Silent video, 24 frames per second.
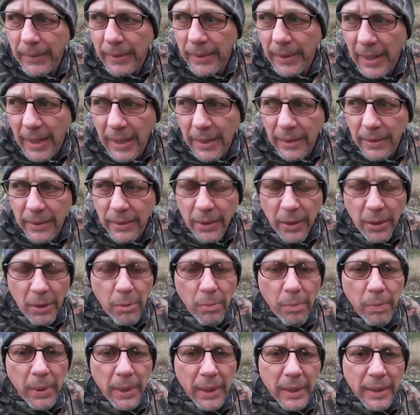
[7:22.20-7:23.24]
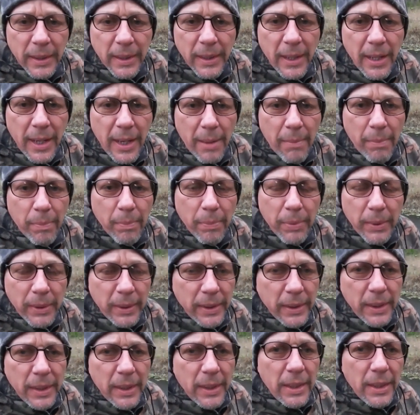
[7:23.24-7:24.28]
that doe picked it up, but
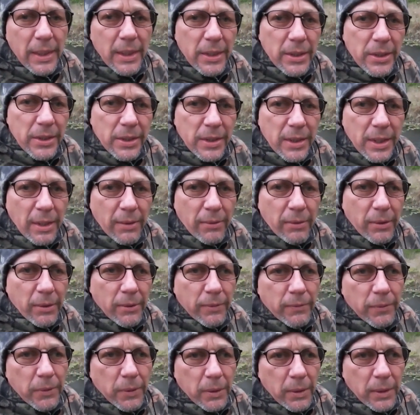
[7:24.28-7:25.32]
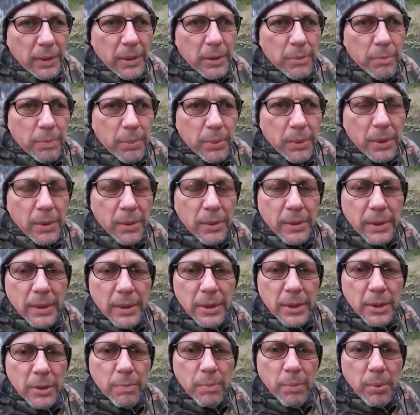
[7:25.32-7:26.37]
she never fully spooked. It
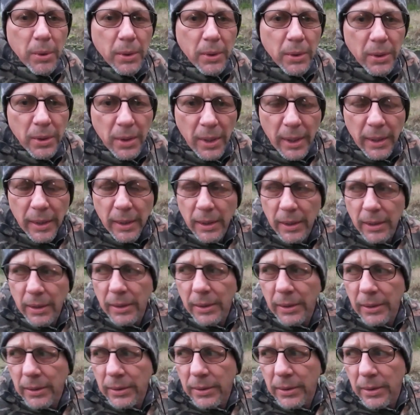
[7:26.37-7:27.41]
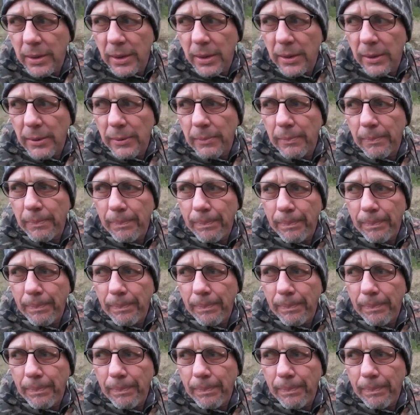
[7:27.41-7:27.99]
just put her on alert. So